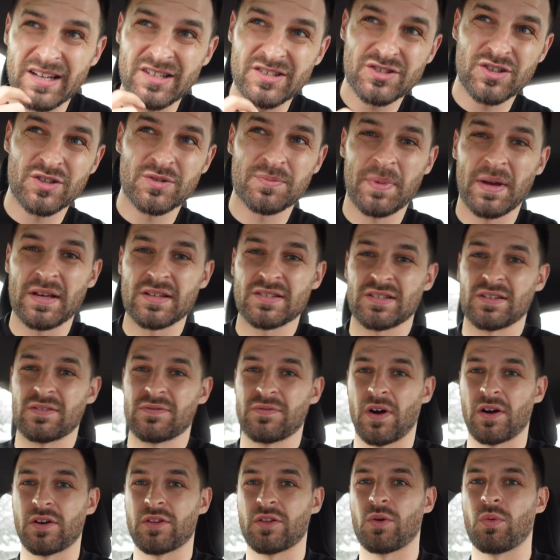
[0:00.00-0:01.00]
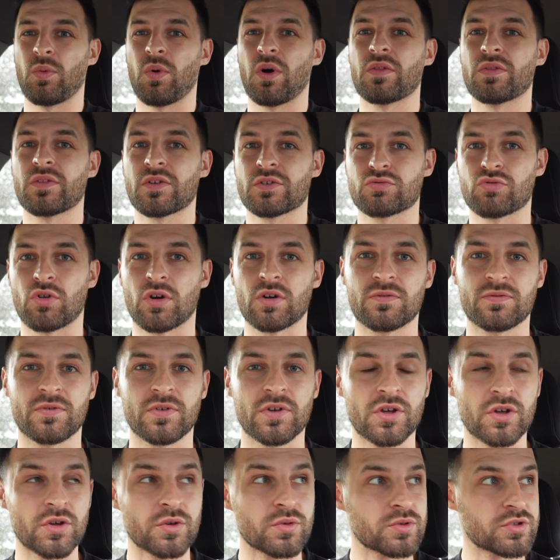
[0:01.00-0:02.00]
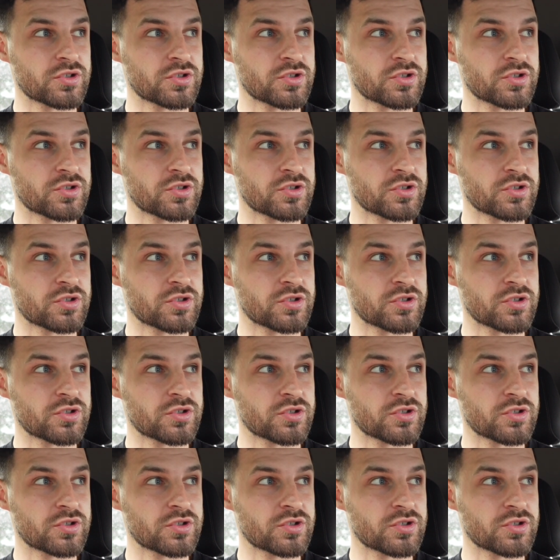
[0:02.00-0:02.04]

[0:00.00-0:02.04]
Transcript: it's just basically finding the one that's right for you.